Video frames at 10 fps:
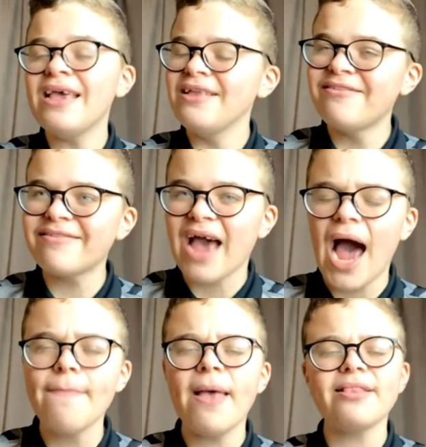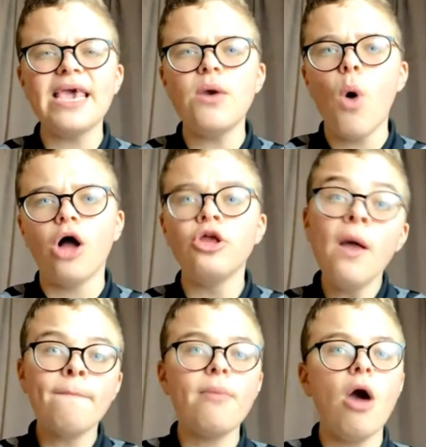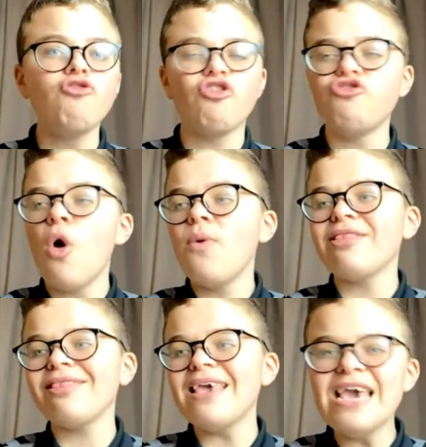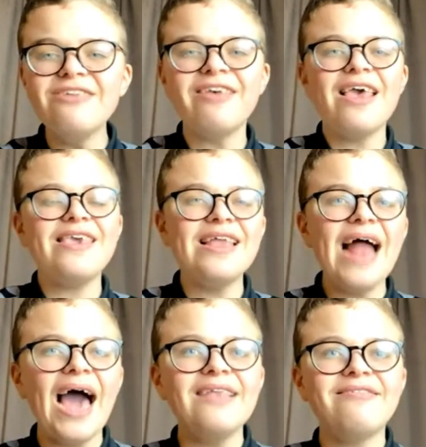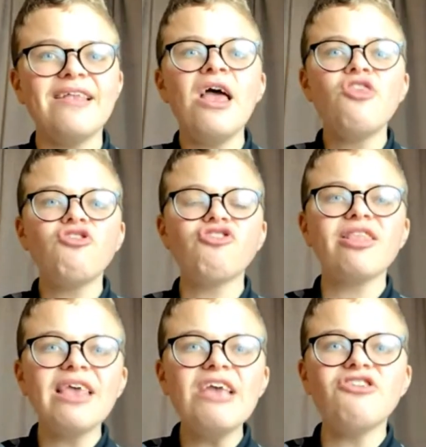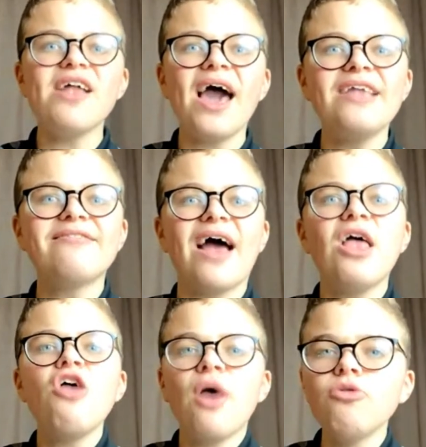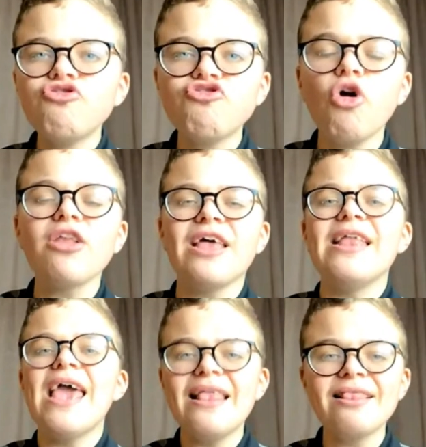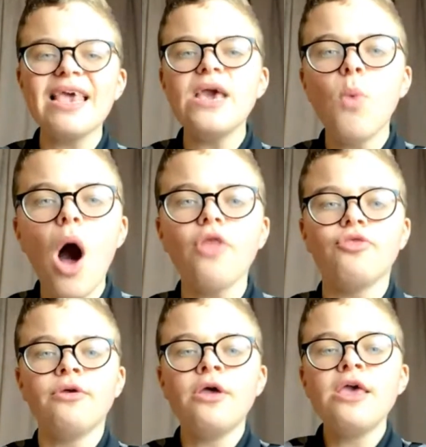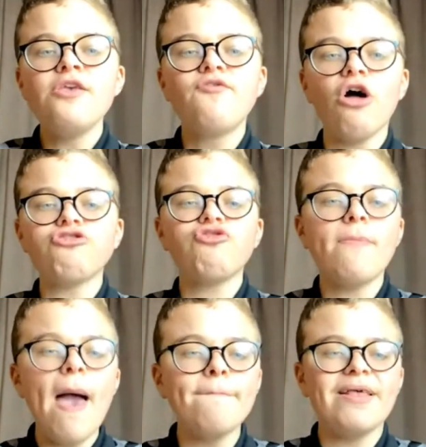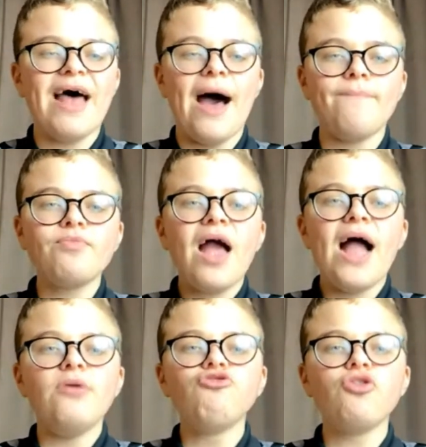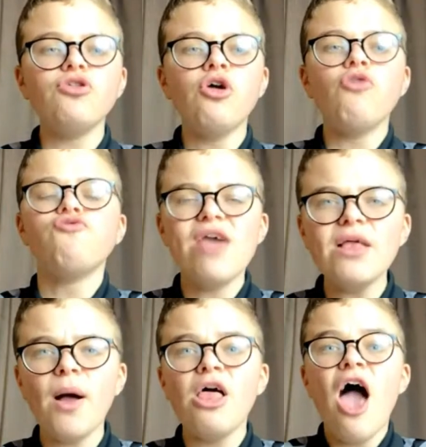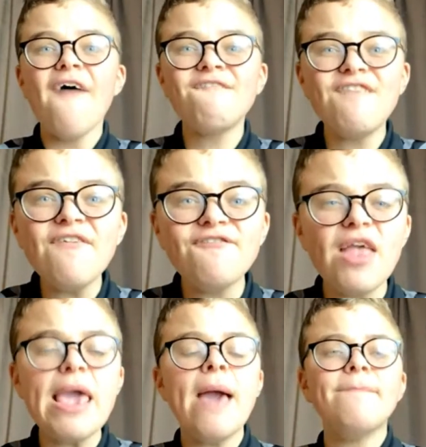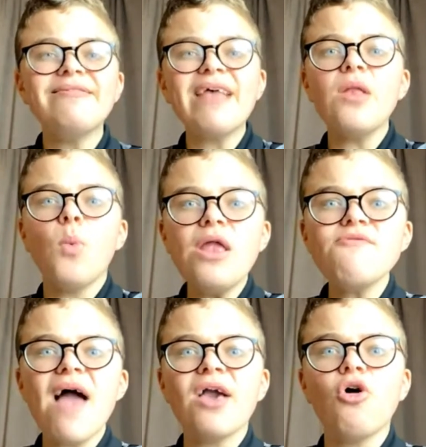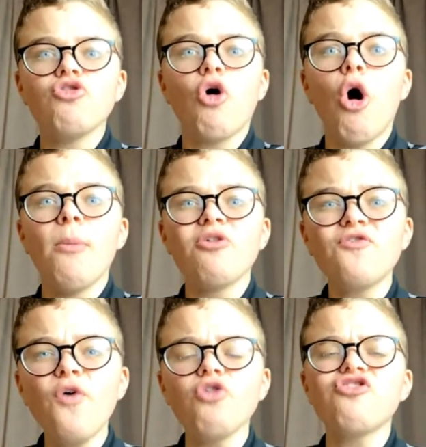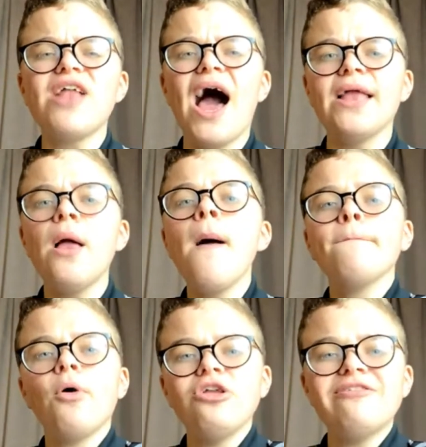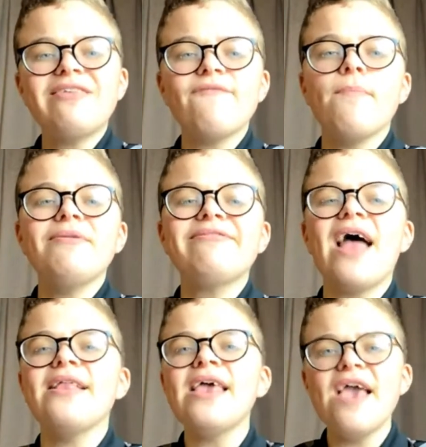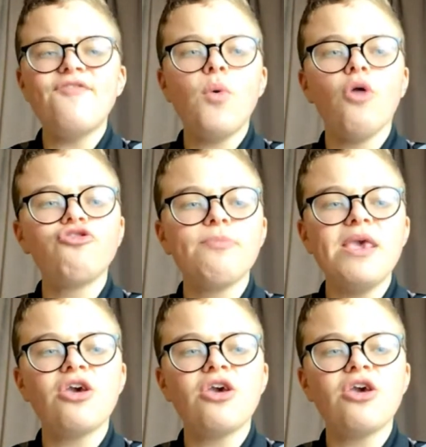in Sky Bet League One. Promotions with Leeds United. This is a Leeds United side that was struggling in League One. You've got to remember that. And he was doing real, a 50% win record almost, 49.7% if you want to be